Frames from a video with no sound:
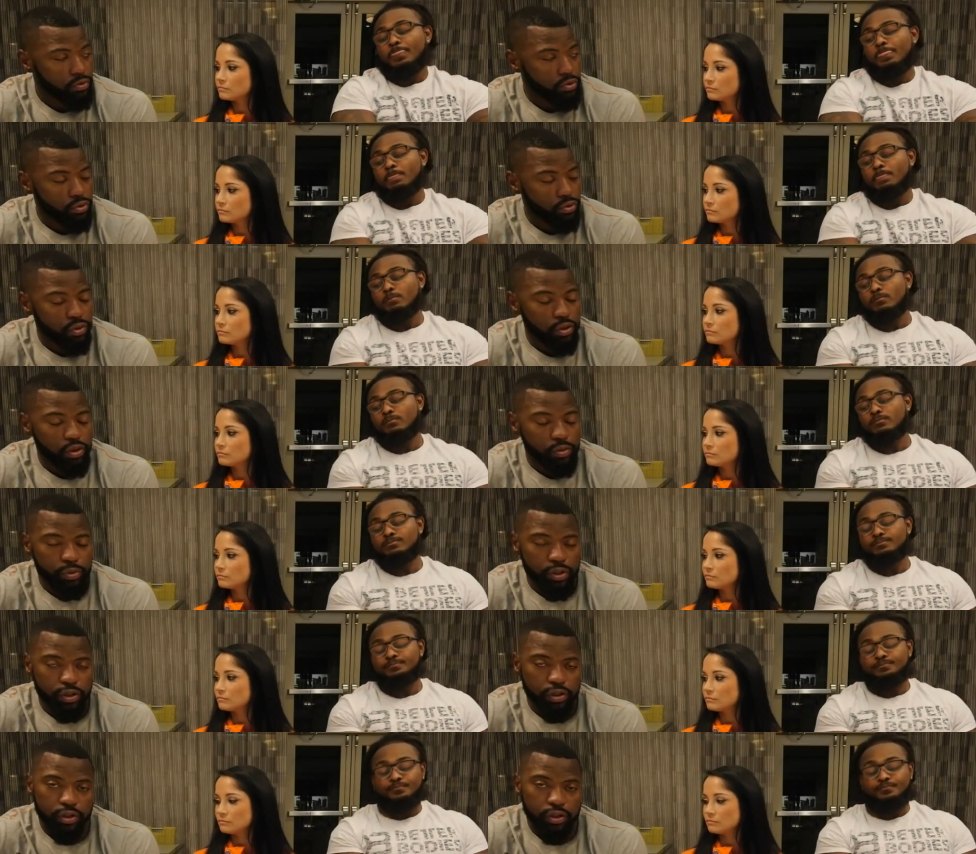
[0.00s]
Speaker 1: you know what
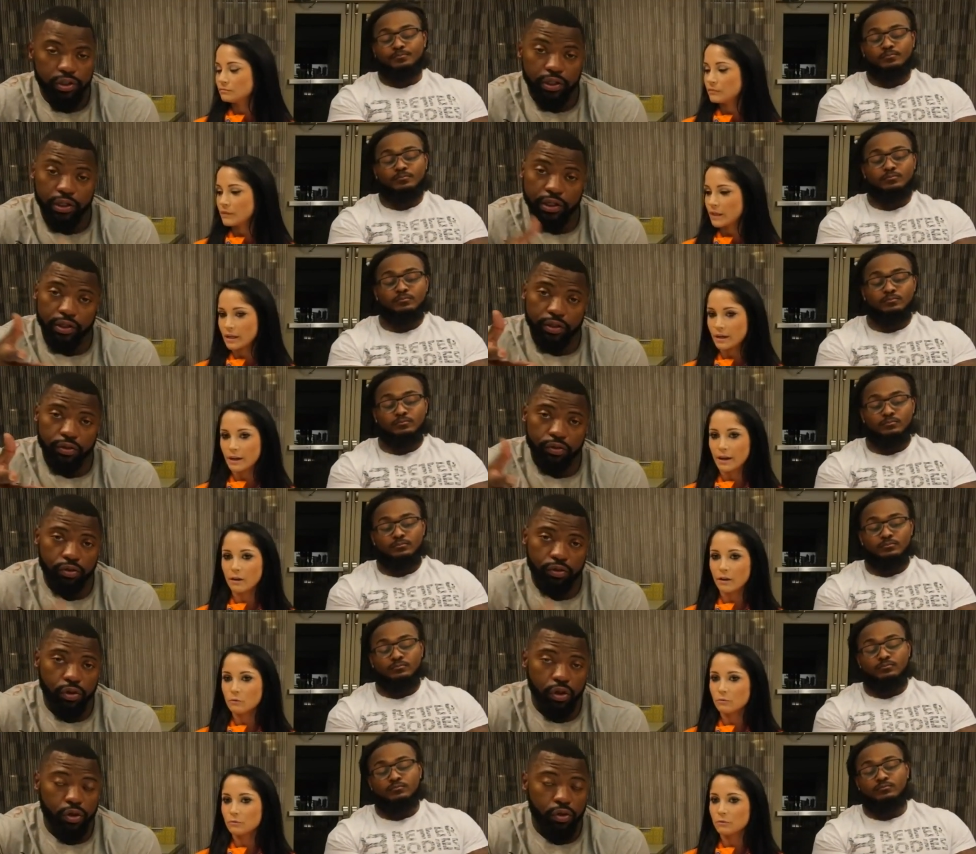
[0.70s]
I mean?
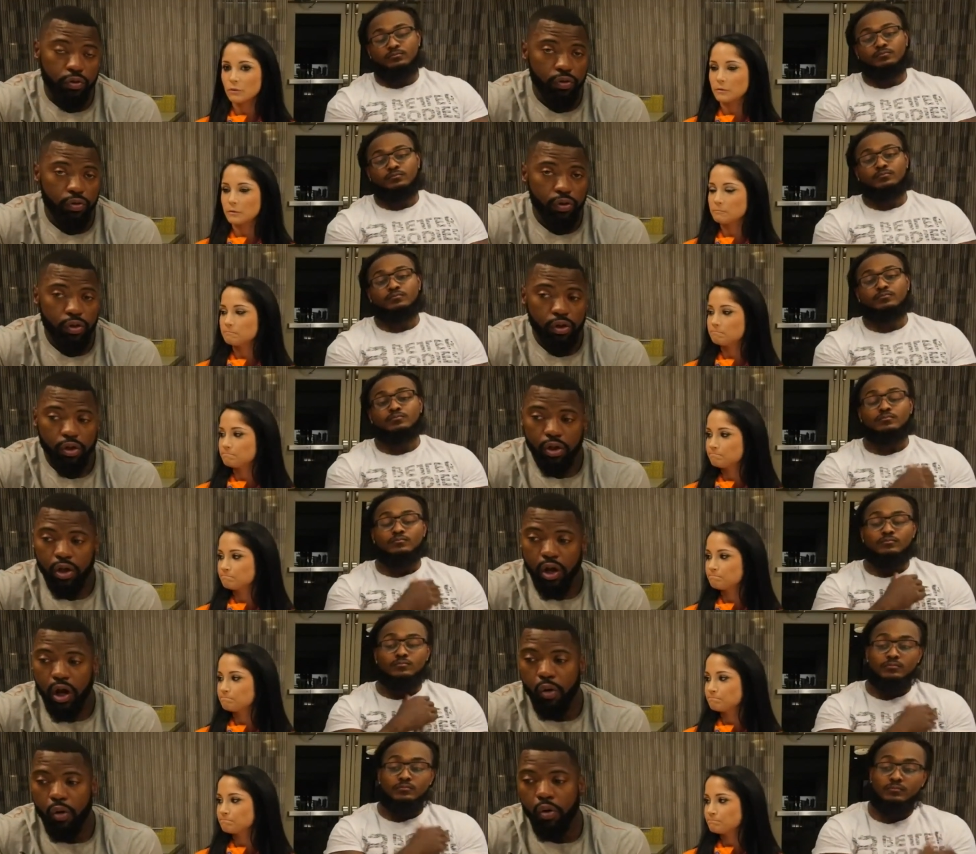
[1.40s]
And you know,
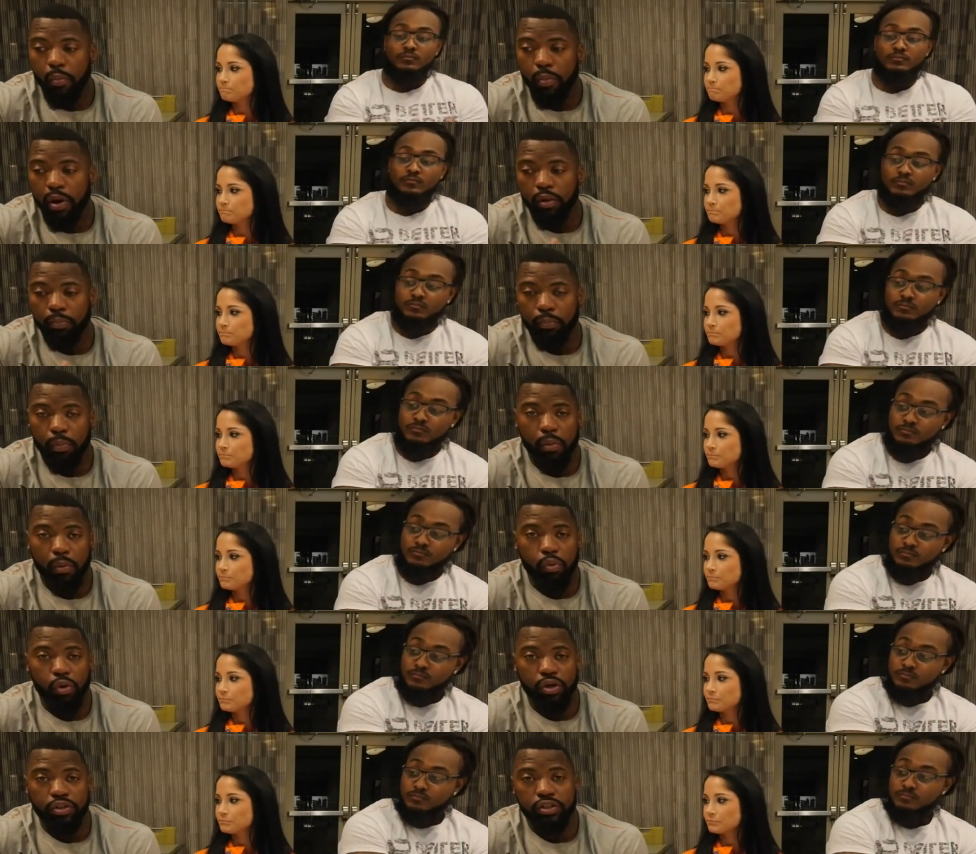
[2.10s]
when my,
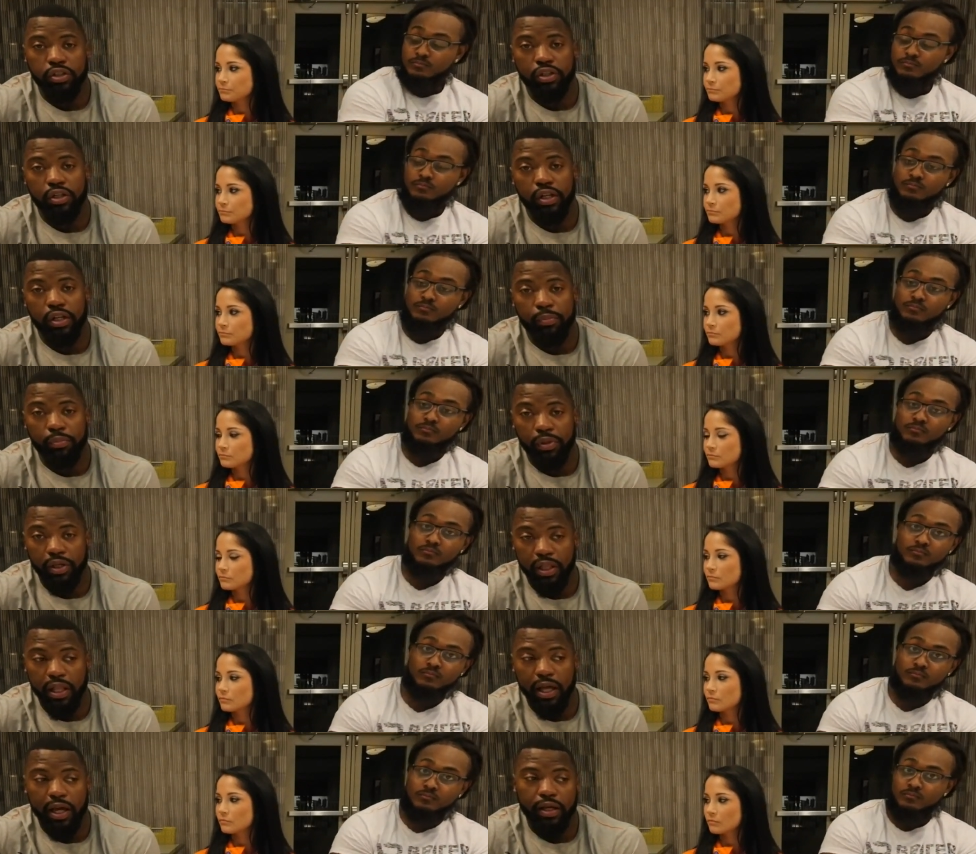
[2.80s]
my boy's looking at
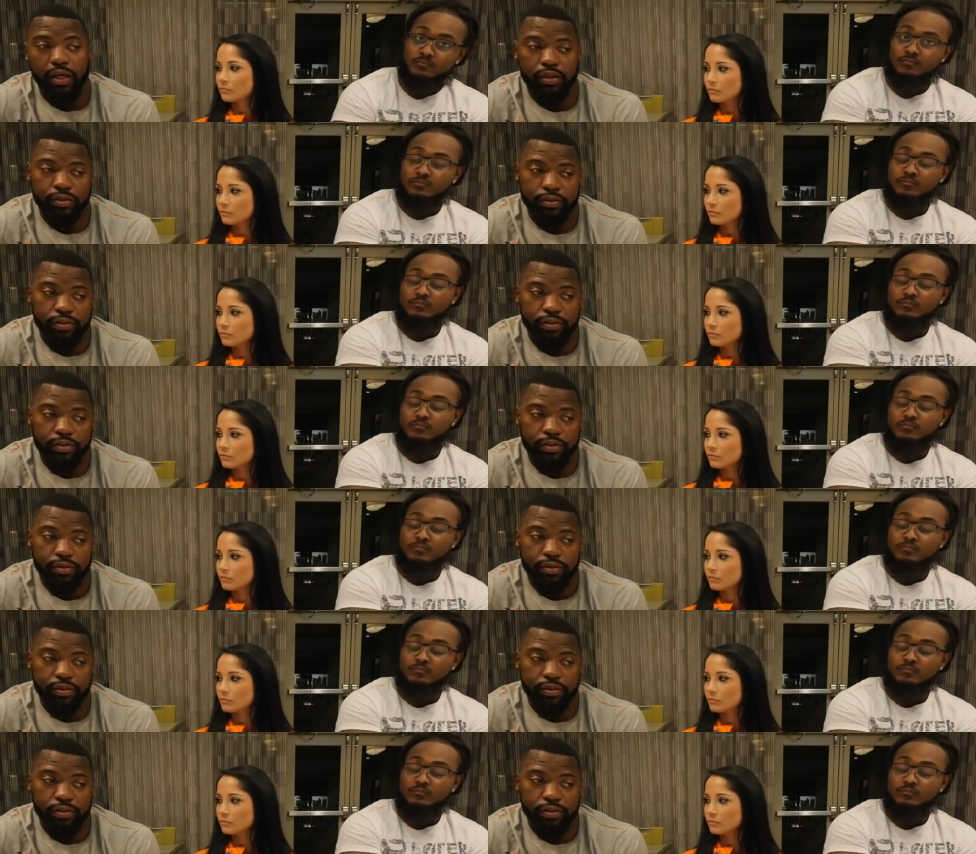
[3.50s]
me like,